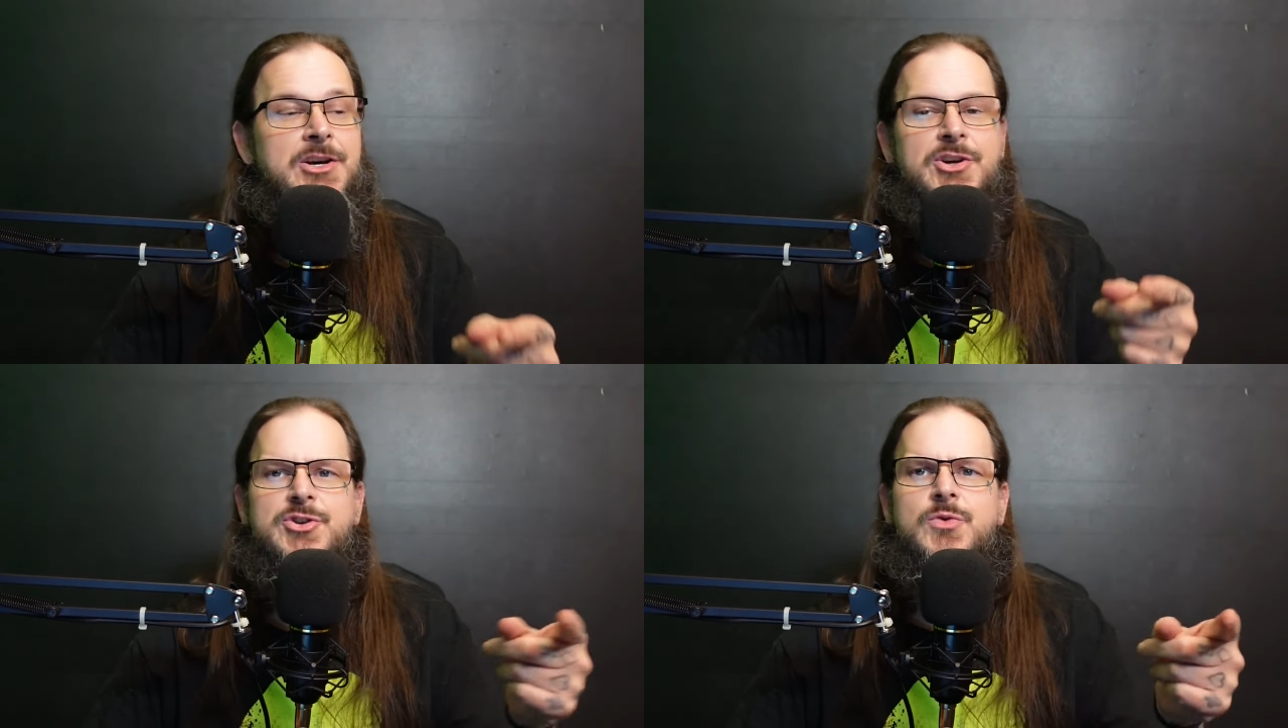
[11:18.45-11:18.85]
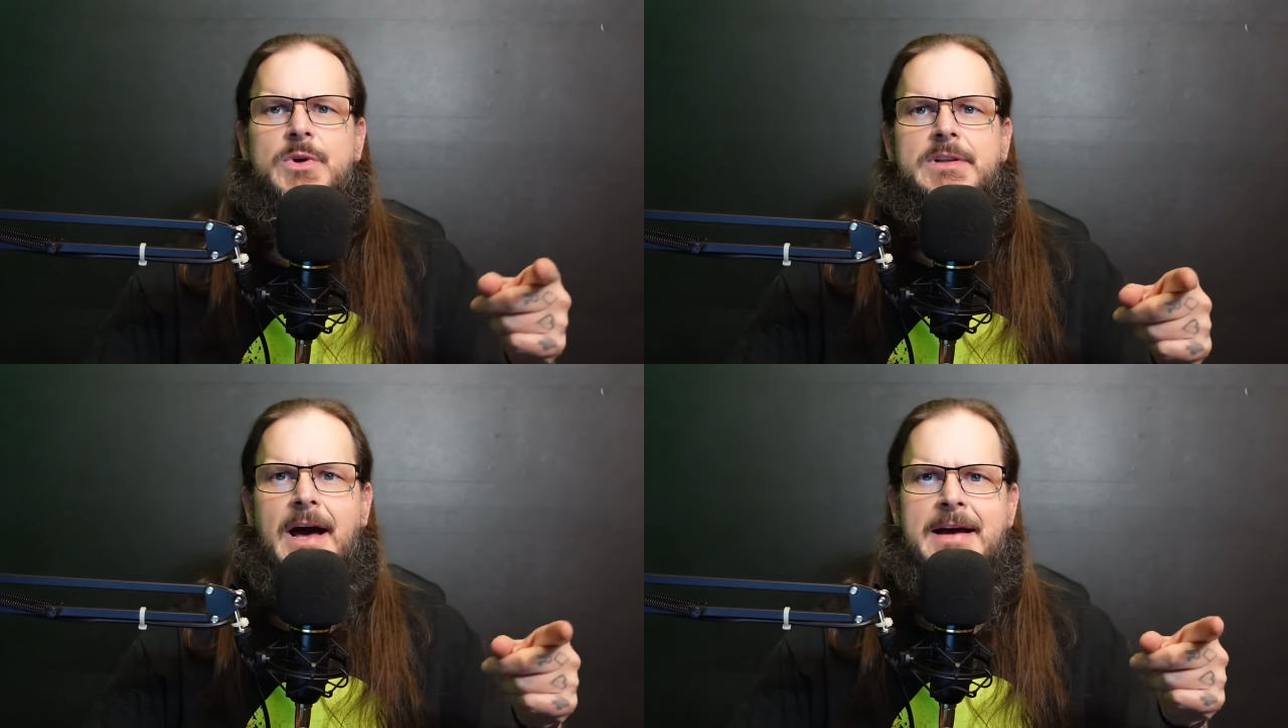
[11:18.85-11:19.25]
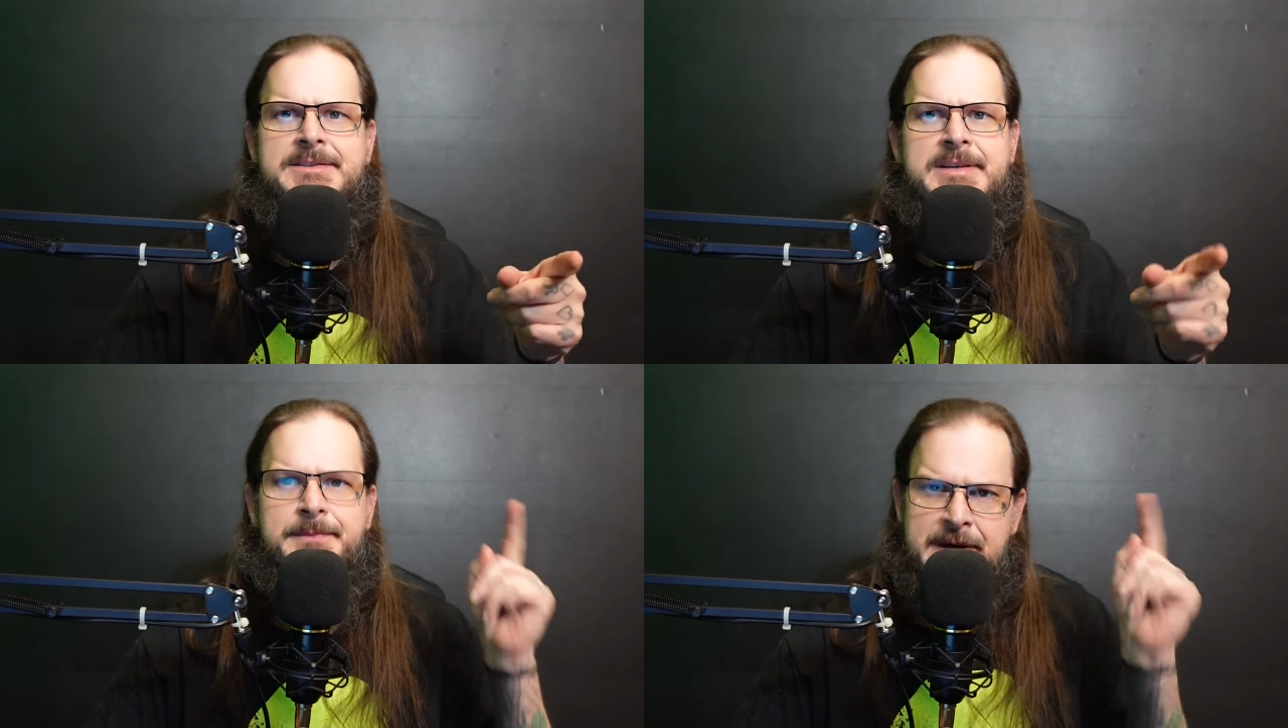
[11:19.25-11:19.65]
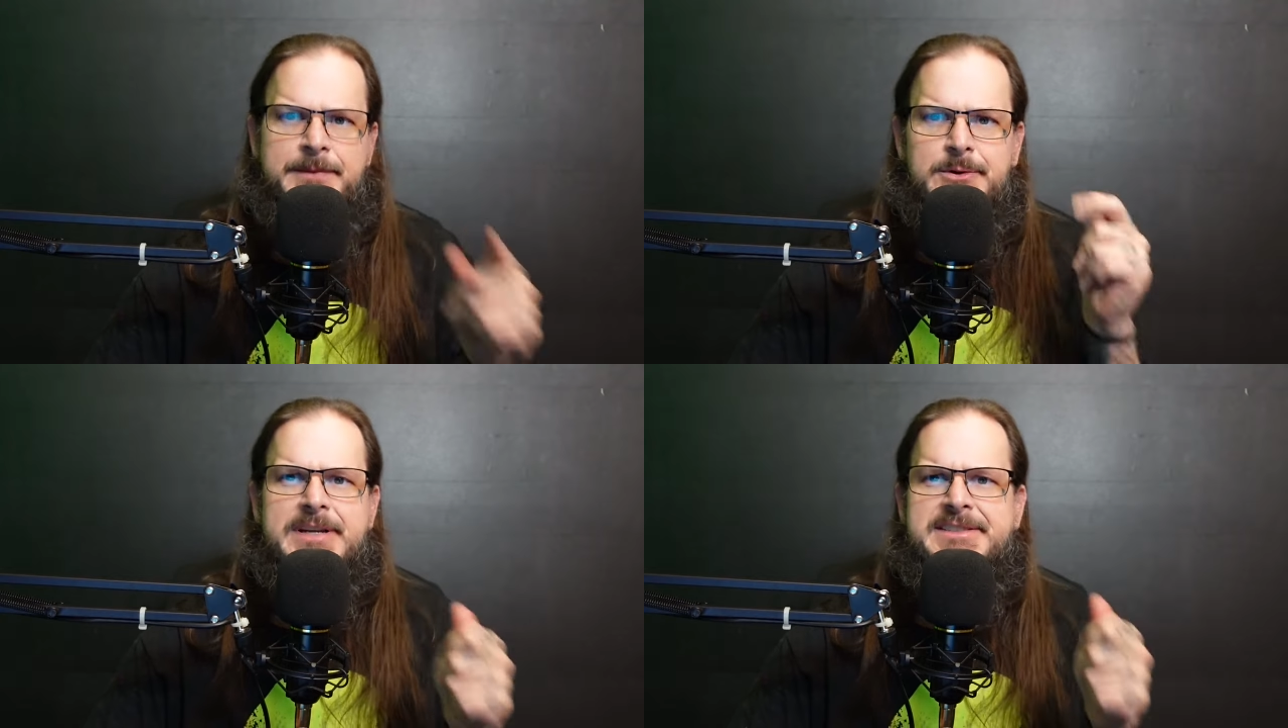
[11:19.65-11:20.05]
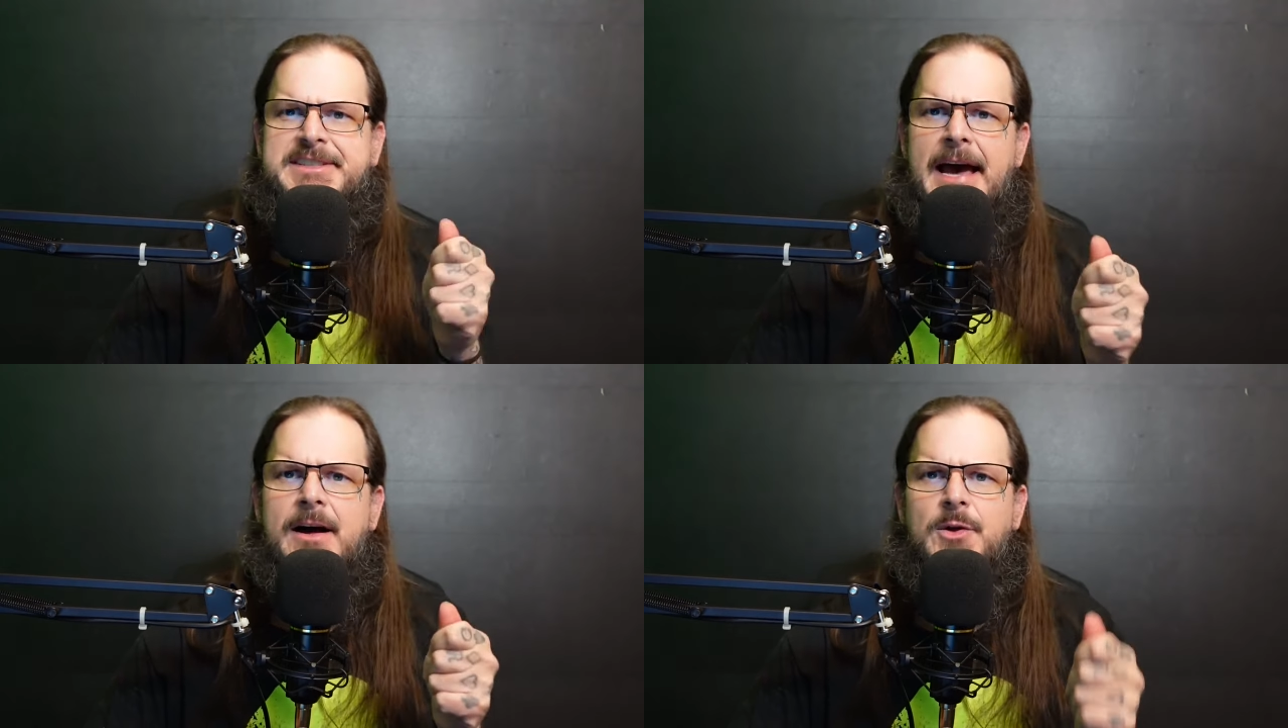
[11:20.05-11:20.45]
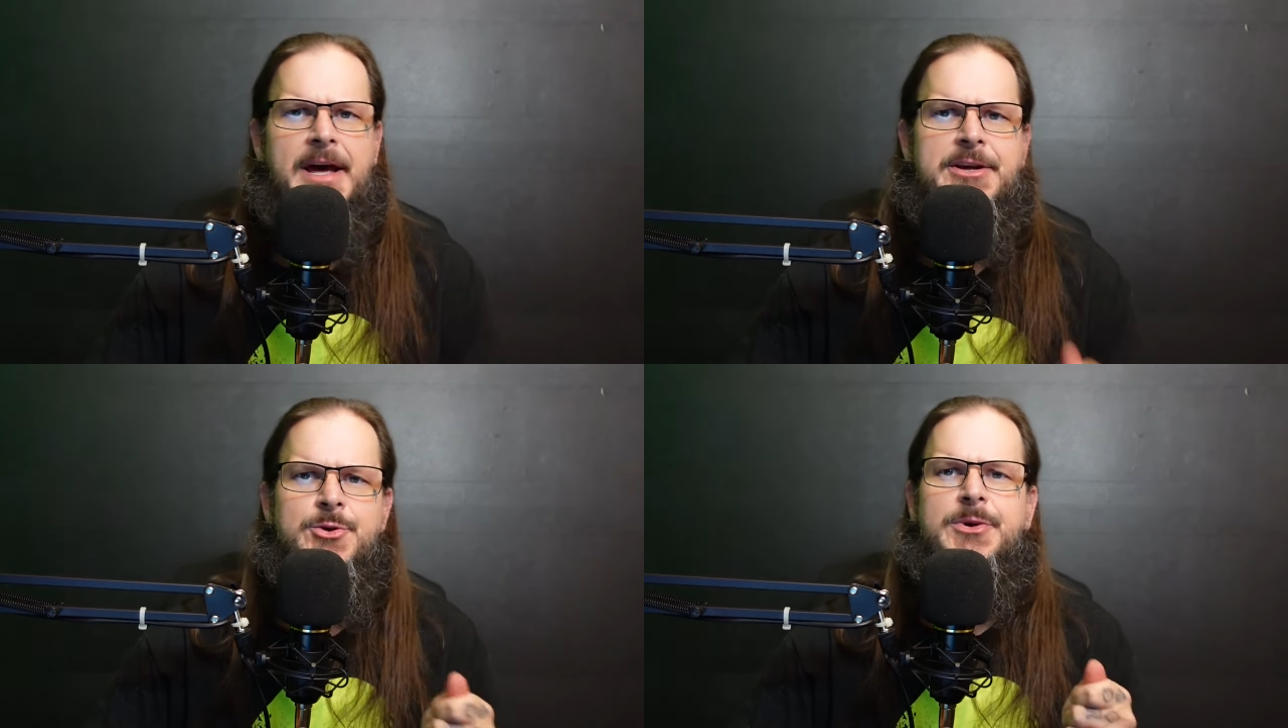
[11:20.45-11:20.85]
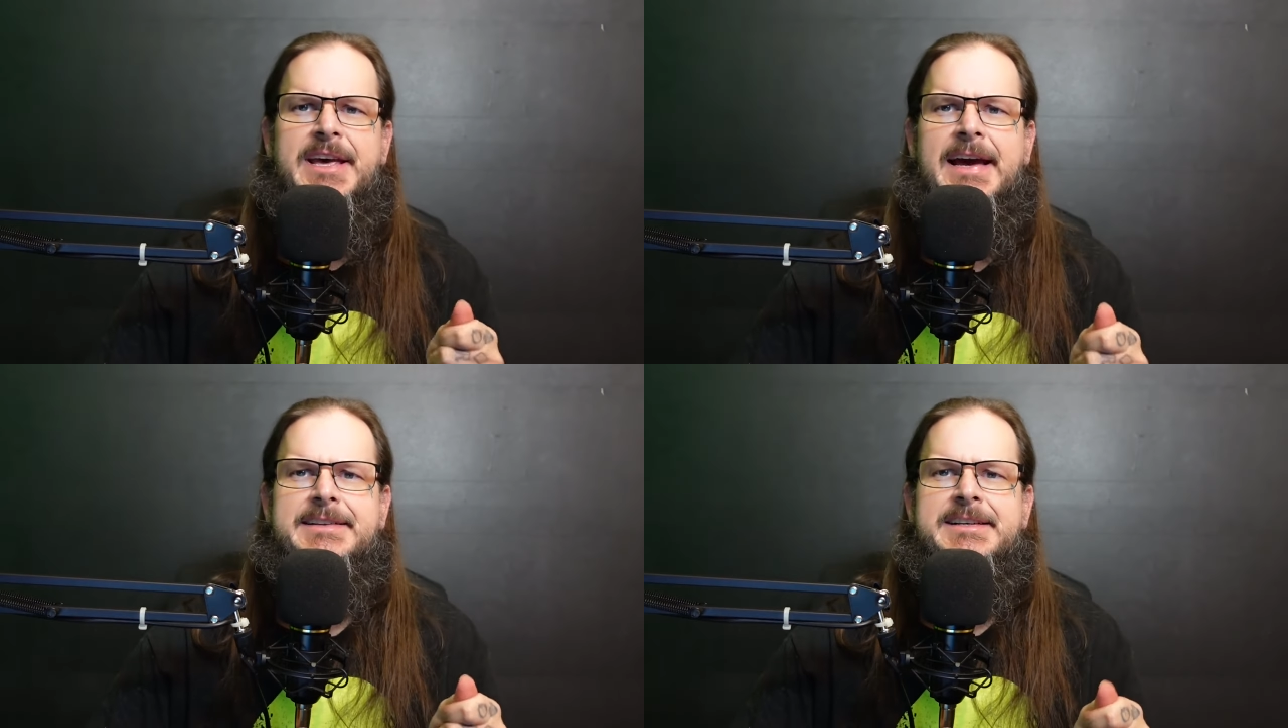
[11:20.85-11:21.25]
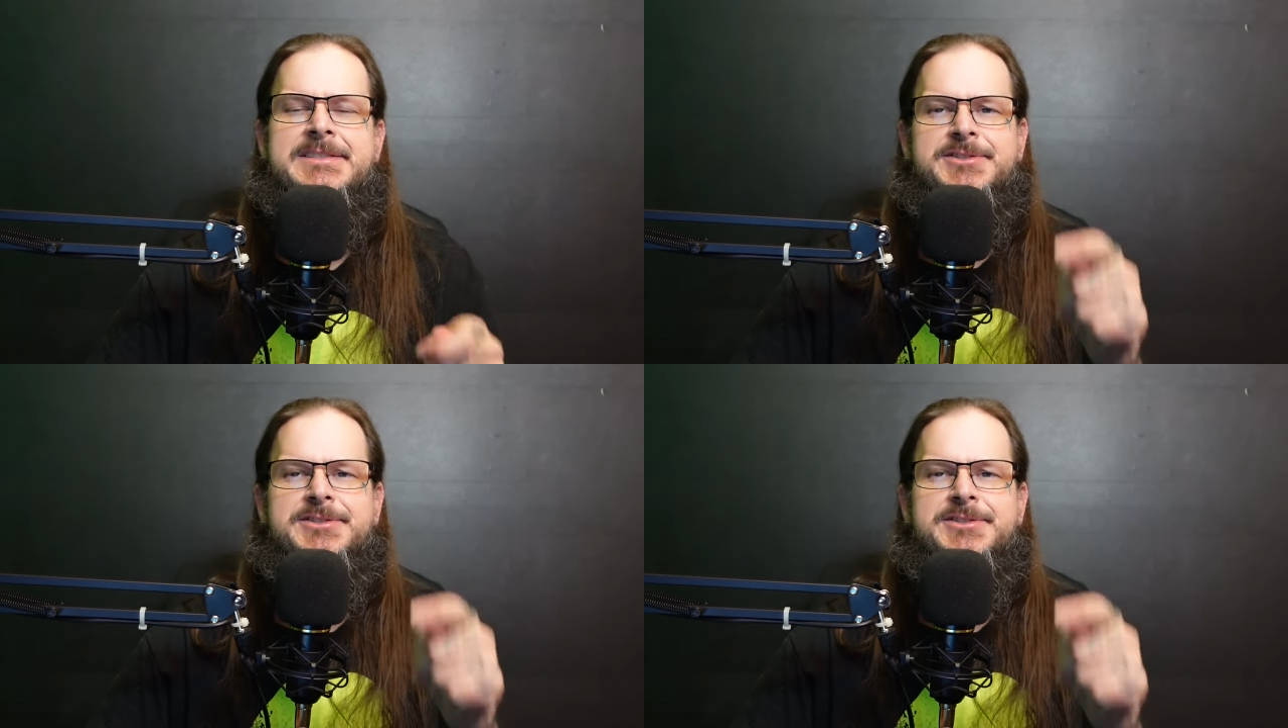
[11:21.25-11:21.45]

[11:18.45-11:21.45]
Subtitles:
you realize that people can tell that you kicked it.